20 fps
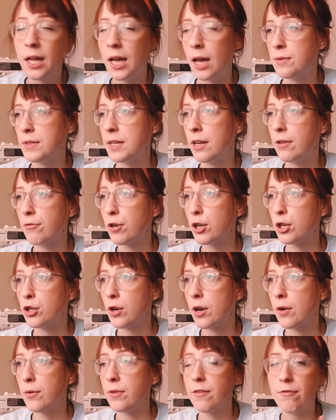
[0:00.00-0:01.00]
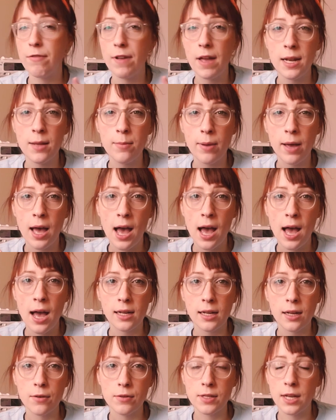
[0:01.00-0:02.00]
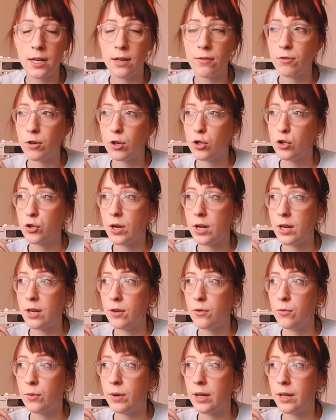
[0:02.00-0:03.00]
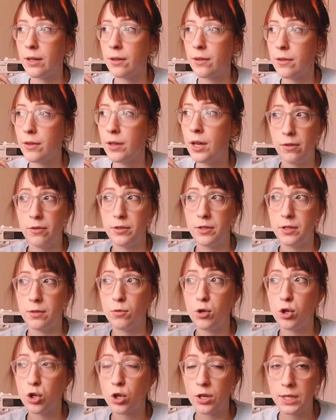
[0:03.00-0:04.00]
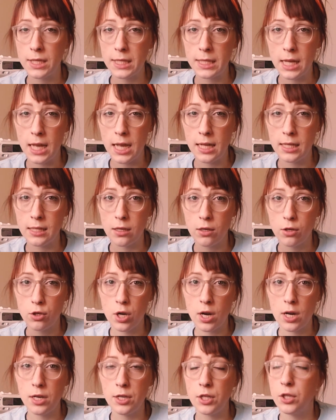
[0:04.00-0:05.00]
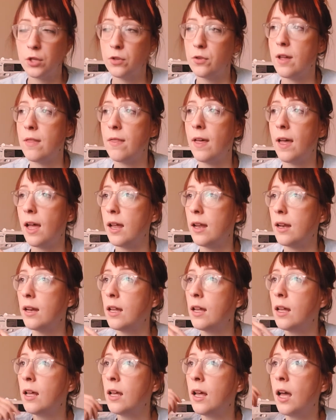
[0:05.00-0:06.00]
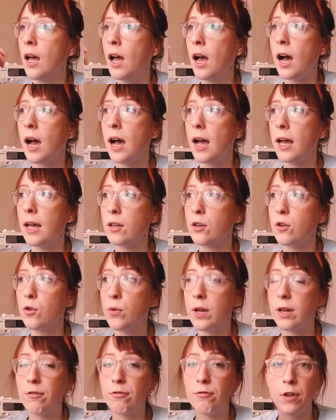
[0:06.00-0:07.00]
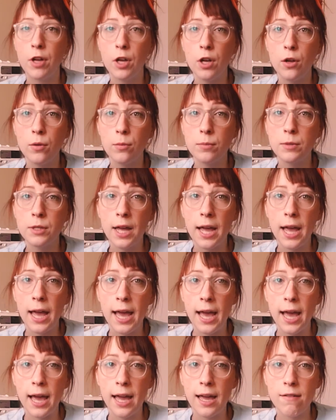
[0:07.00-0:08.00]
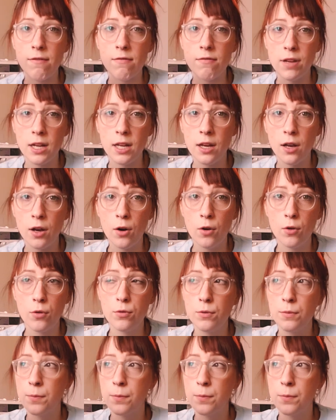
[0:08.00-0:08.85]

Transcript: was getting frustrated with the fanny pack, I was getting frustrated with some shirt designs I was trying to do, and then I had quick filmed a video,